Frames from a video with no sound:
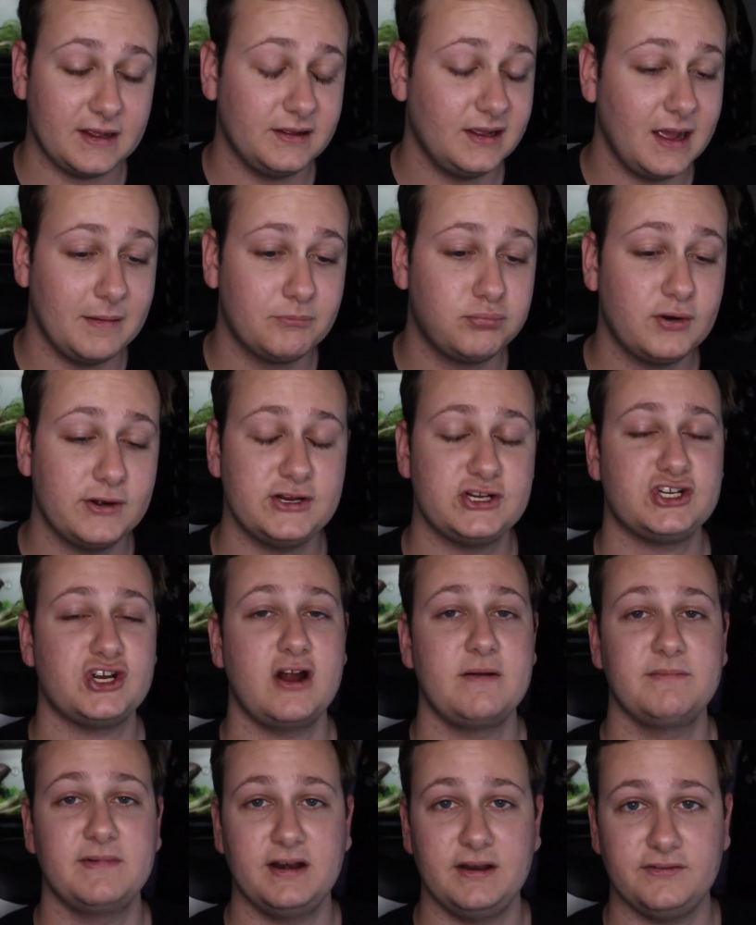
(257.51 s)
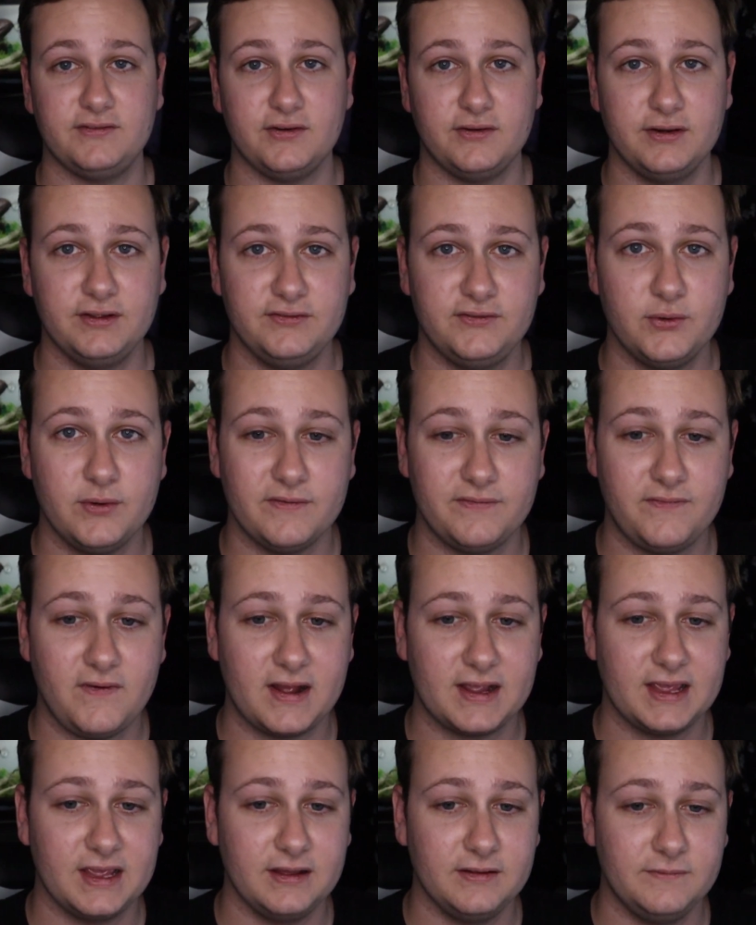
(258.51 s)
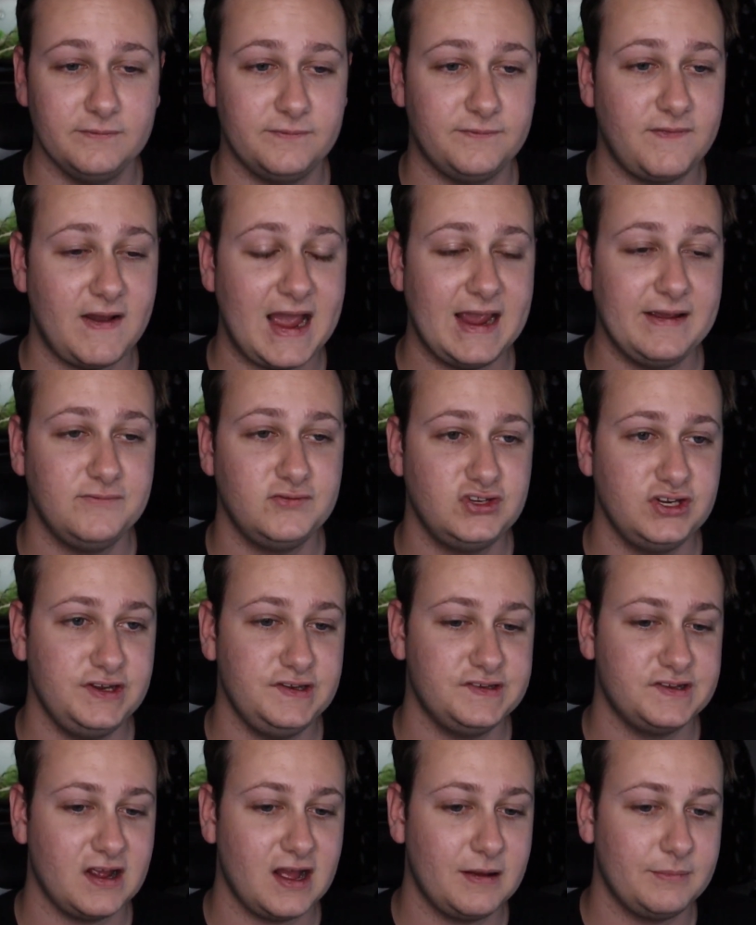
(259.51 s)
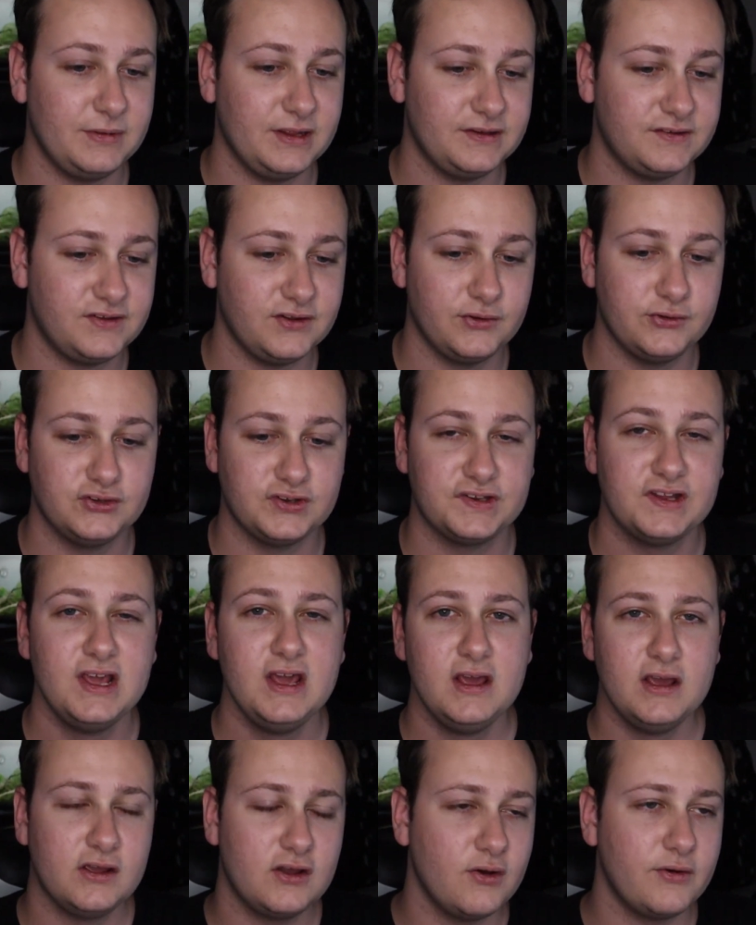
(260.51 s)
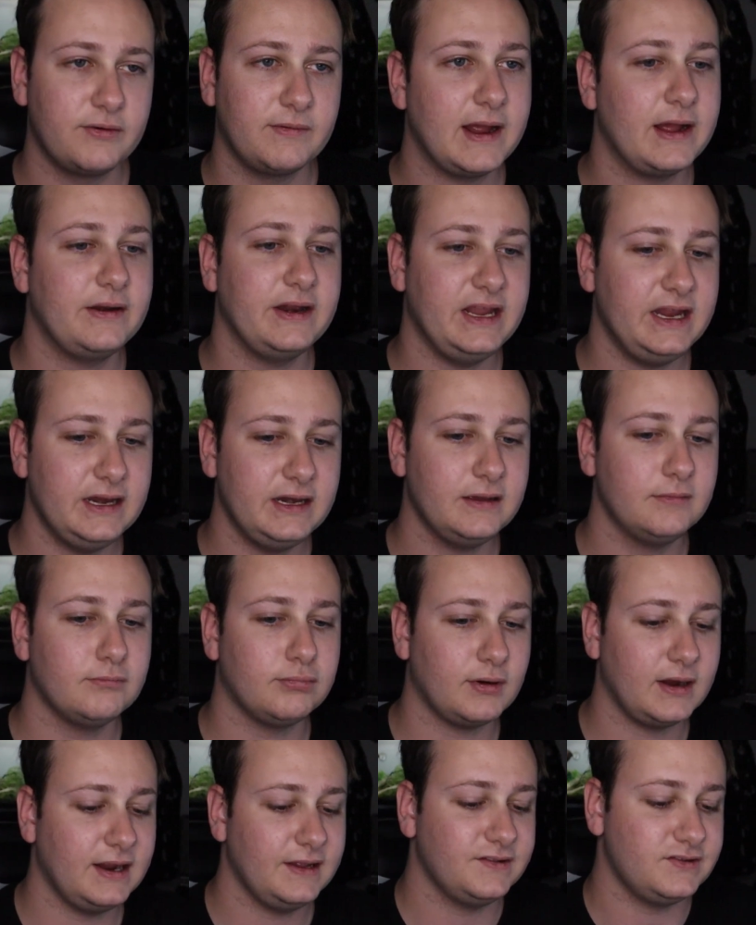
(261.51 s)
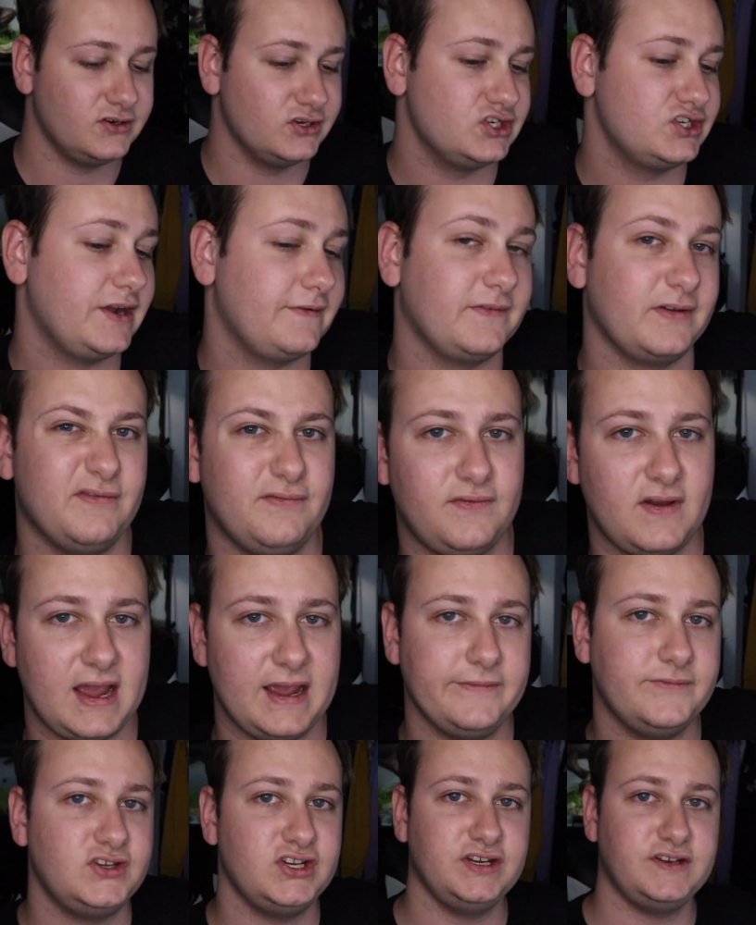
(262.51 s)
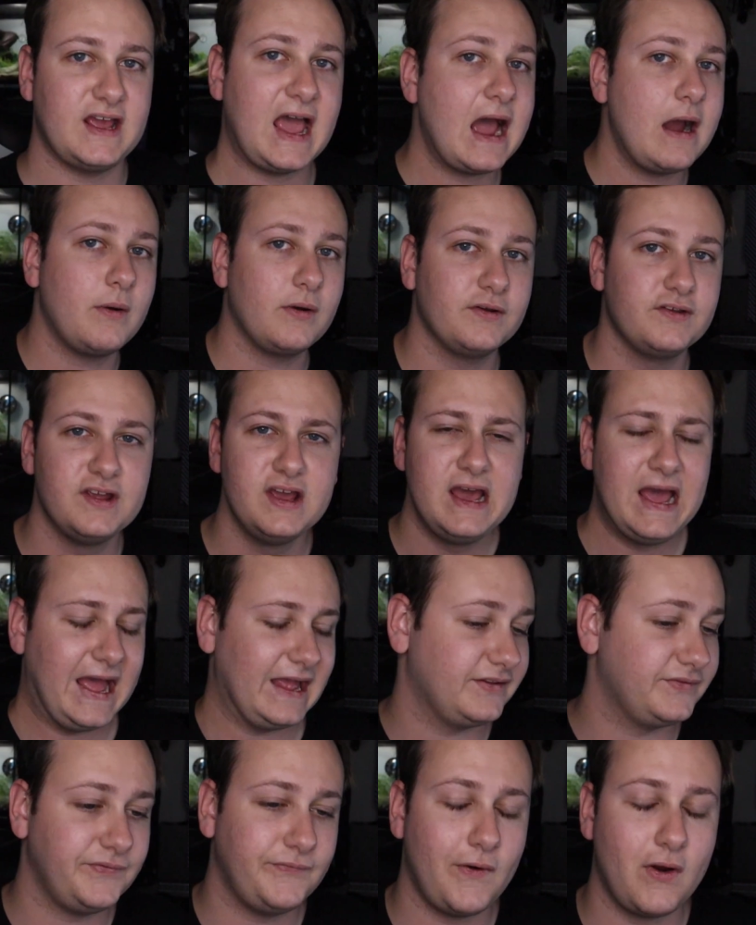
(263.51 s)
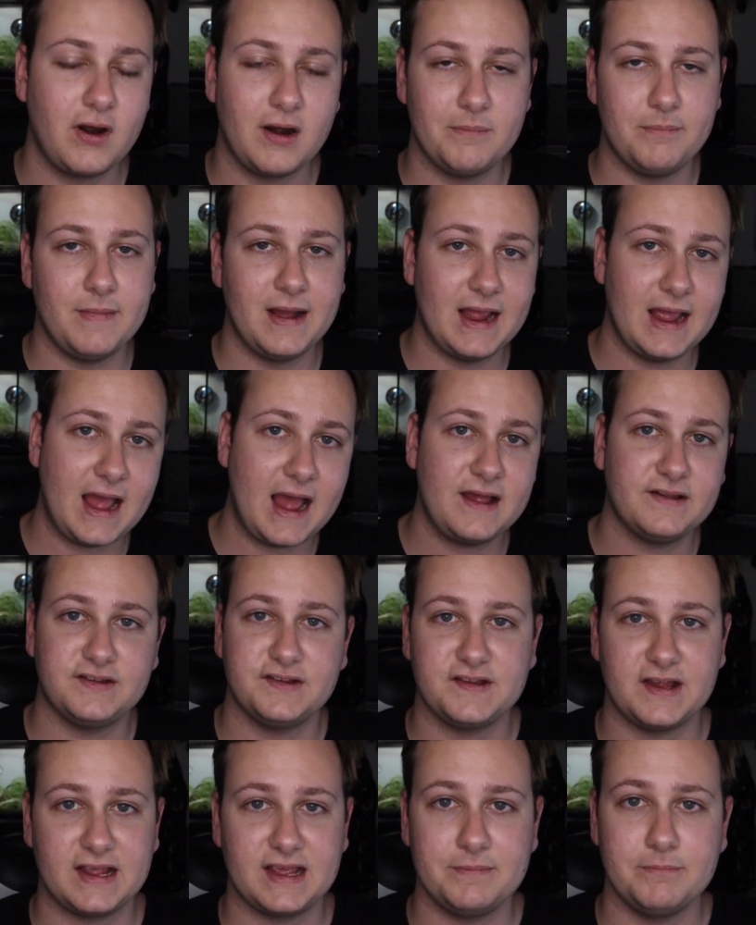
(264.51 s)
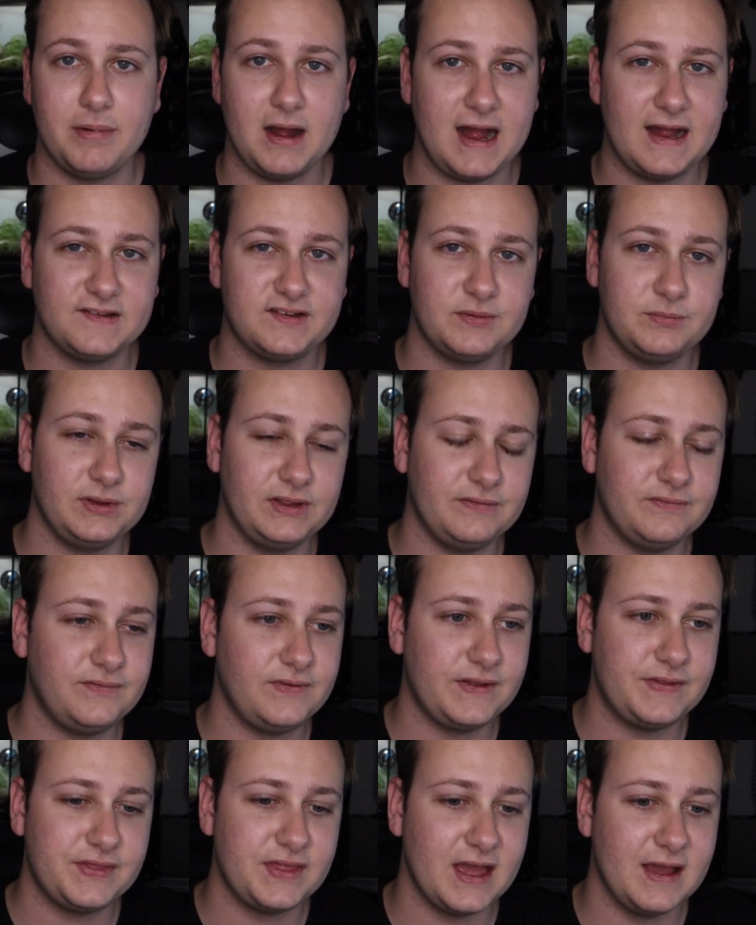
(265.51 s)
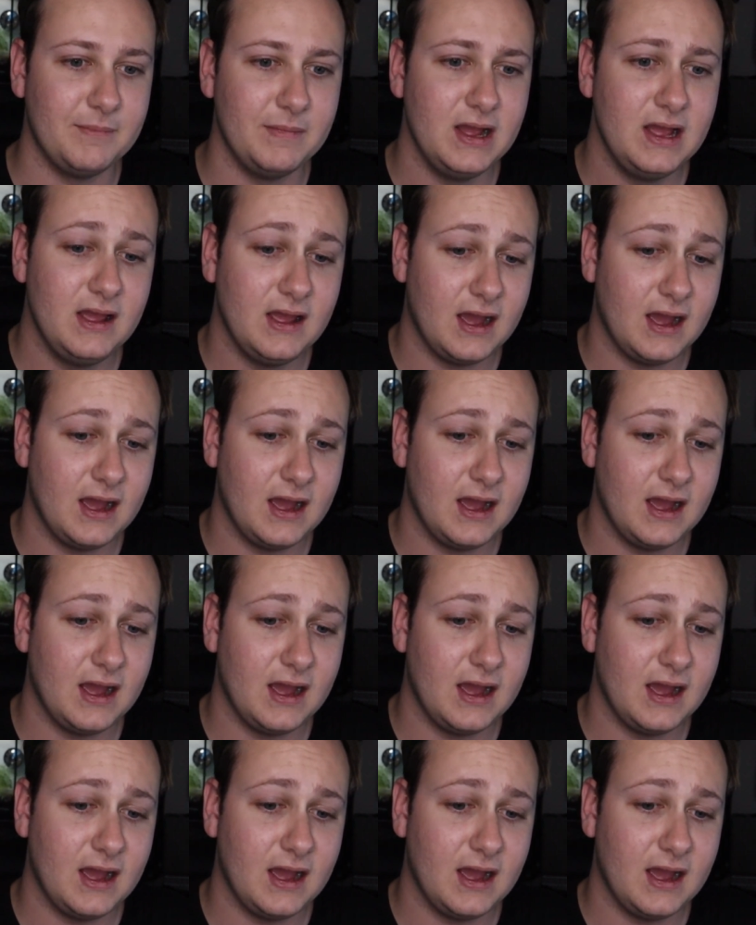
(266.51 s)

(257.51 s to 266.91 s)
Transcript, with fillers: I, am pretty sure I'm going to turn into a fucking 5G zombie soon, just going around eating brains and shoving 5G towers as far up my ass as I can possibly fit them.